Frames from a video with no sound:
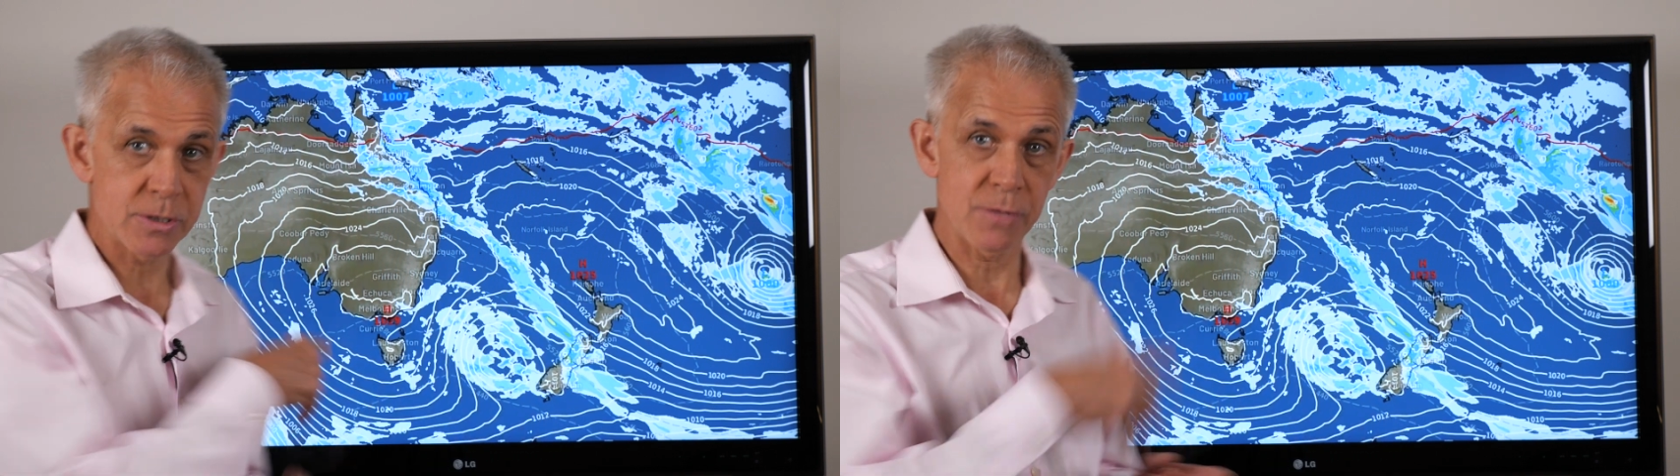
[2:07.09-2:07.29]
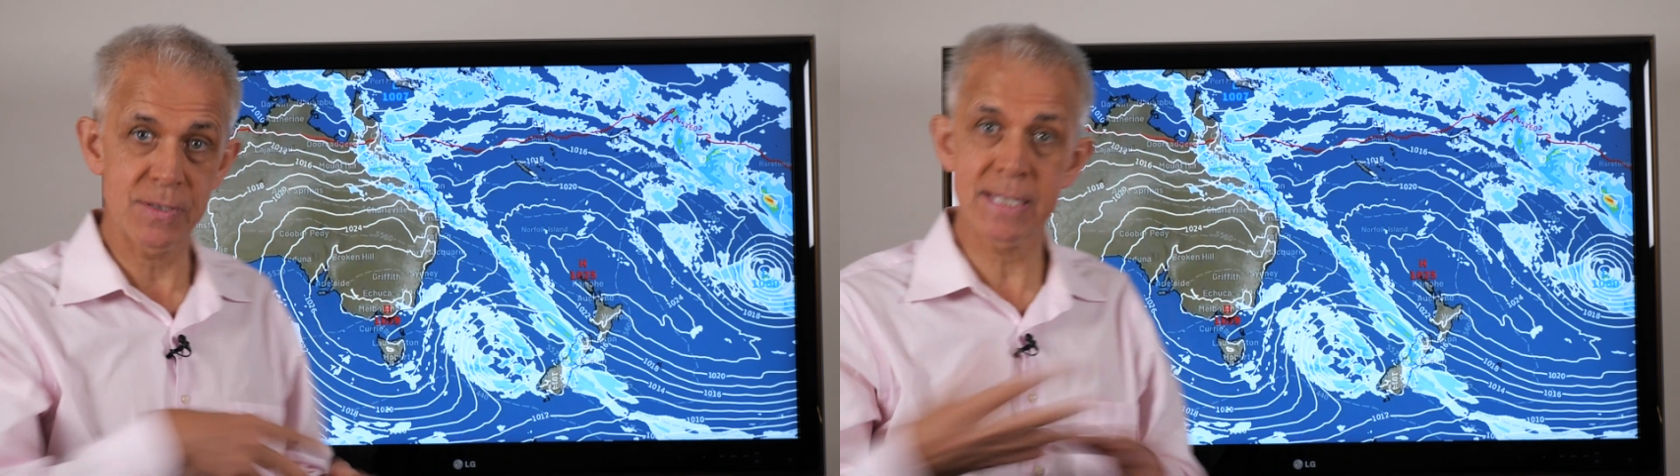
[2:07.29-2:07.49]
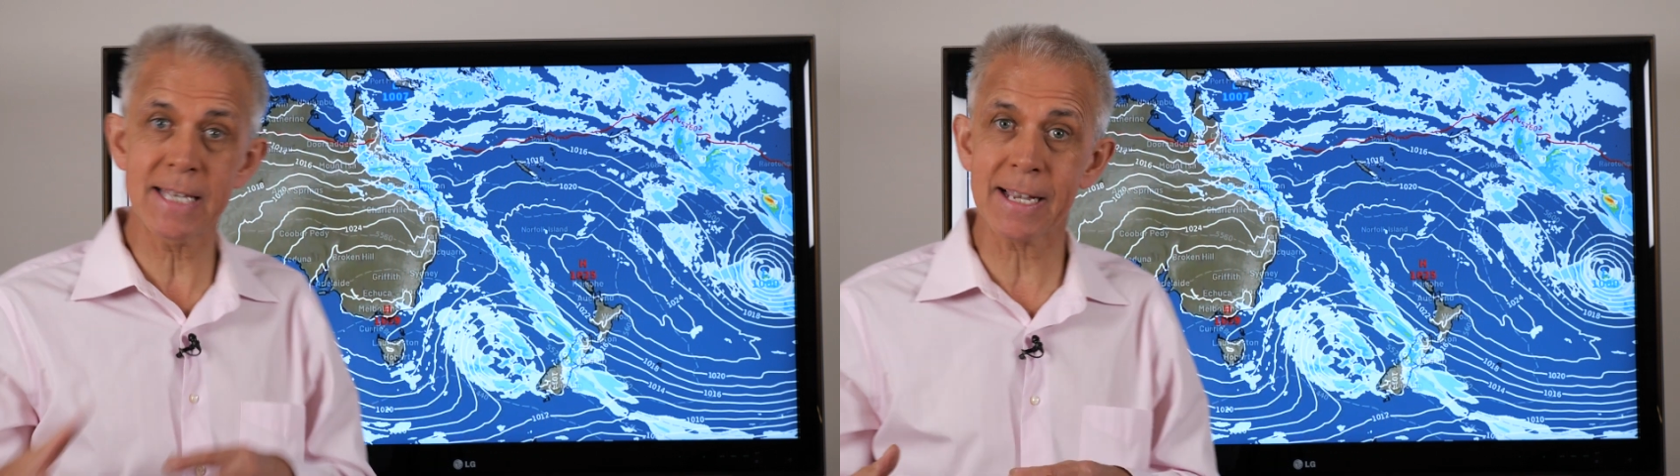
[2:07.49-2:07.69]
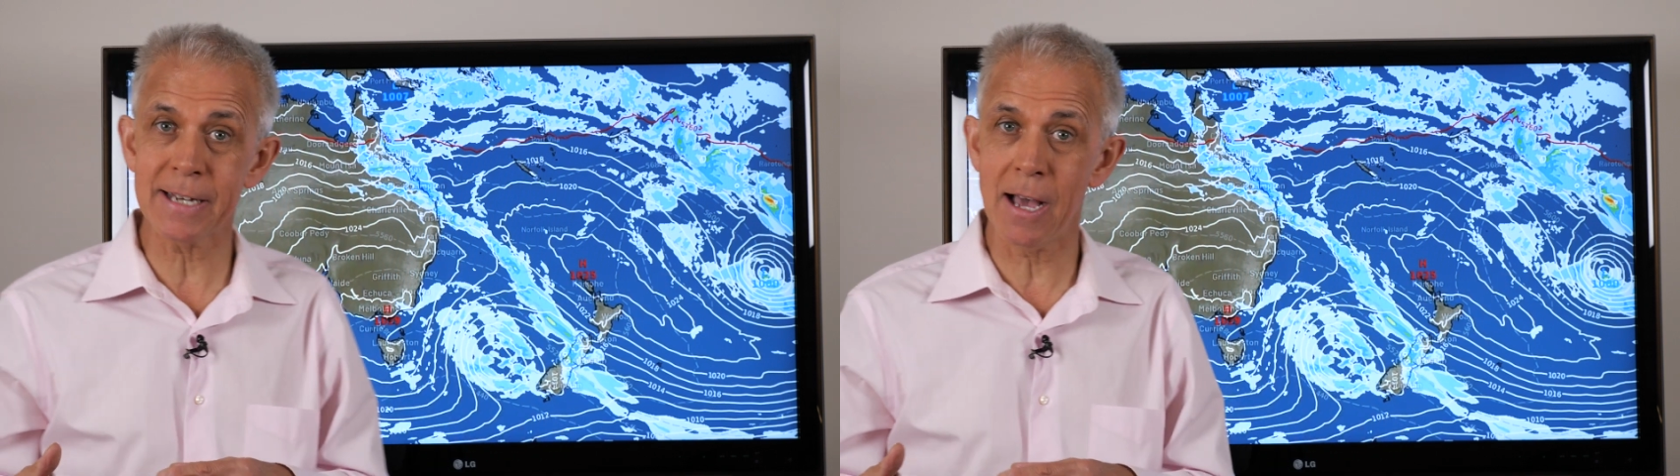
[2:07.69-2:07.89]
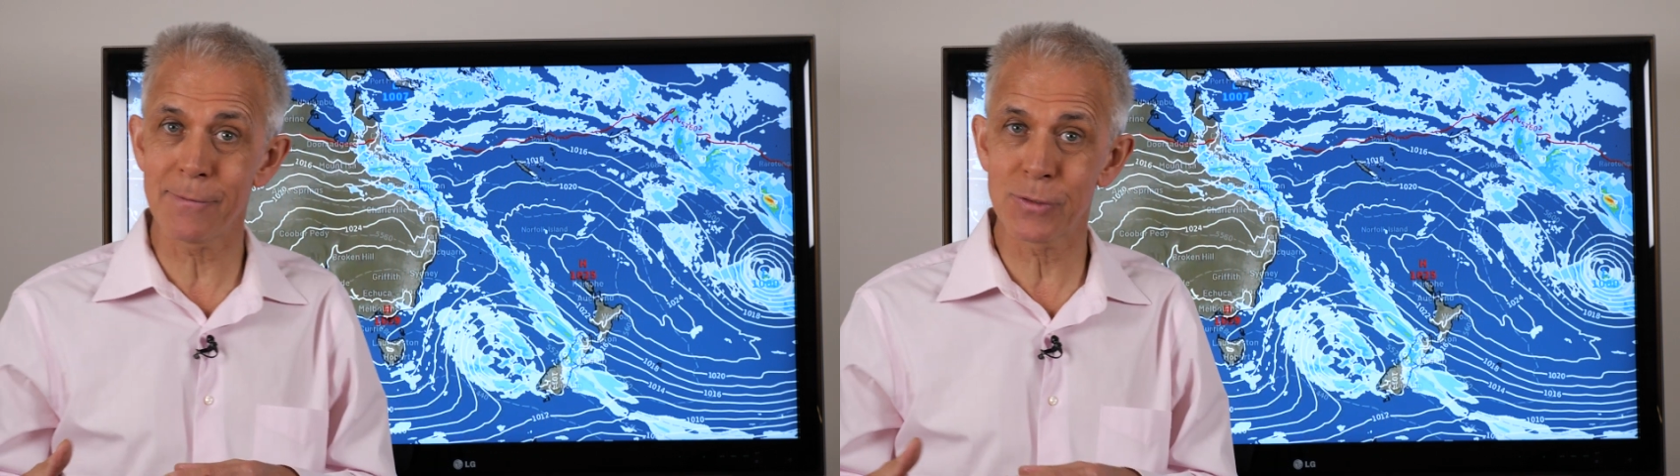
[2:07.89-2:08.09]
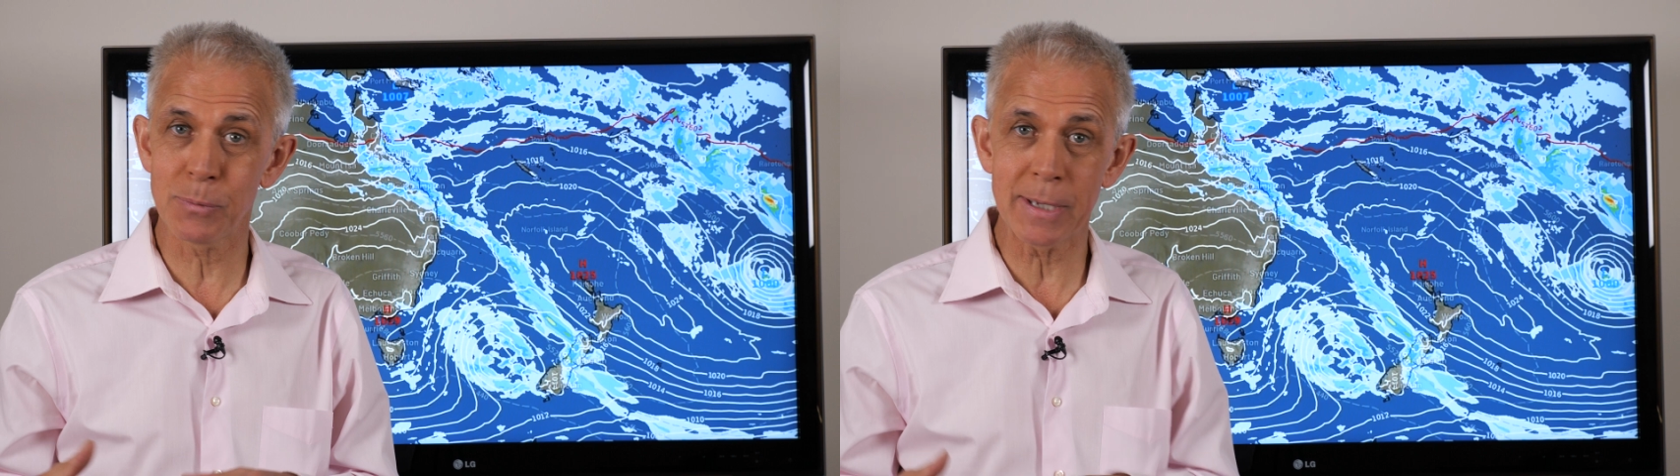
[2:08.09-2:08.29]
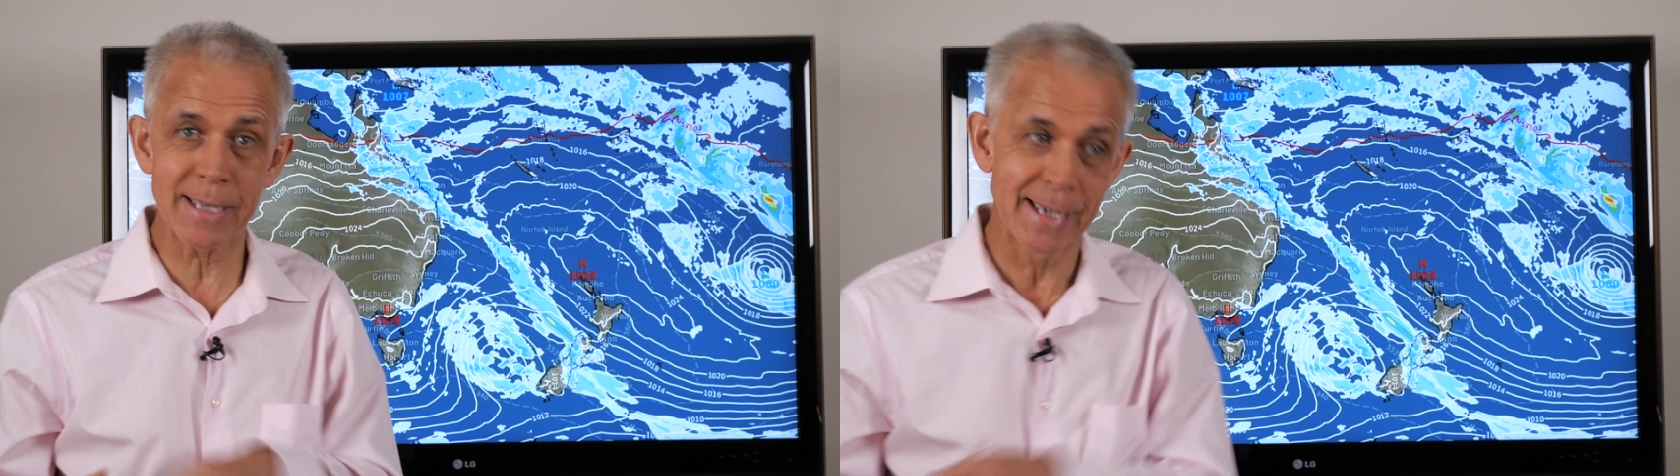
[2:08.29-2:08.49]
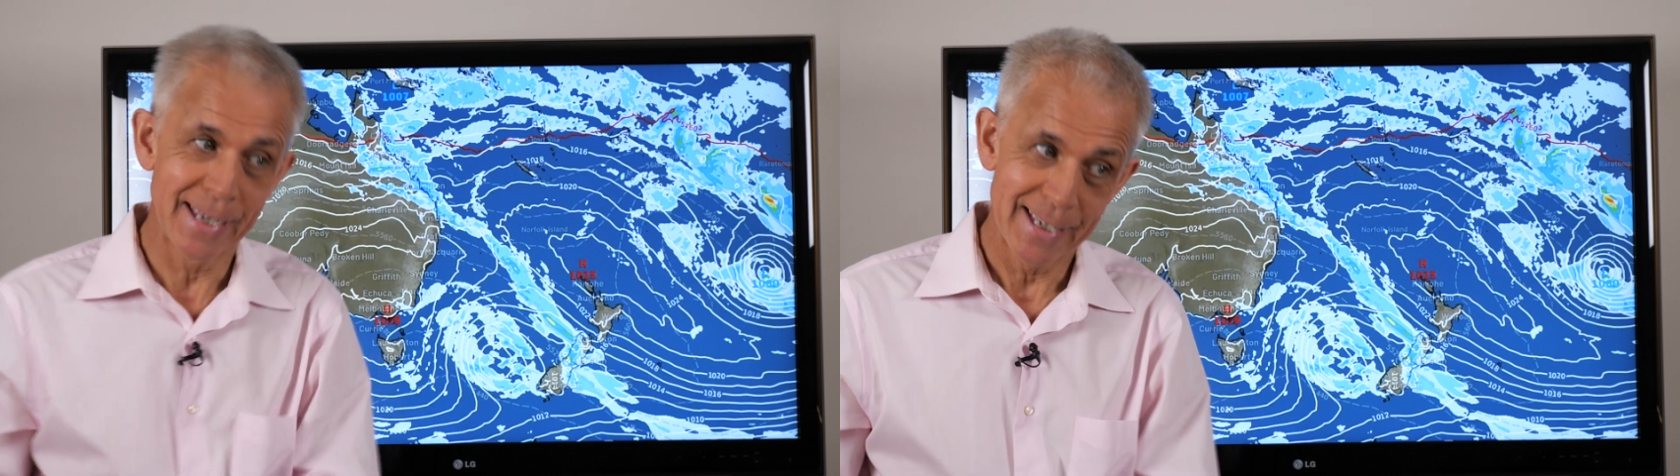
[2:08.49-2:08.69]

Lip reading: So for the second half of the week,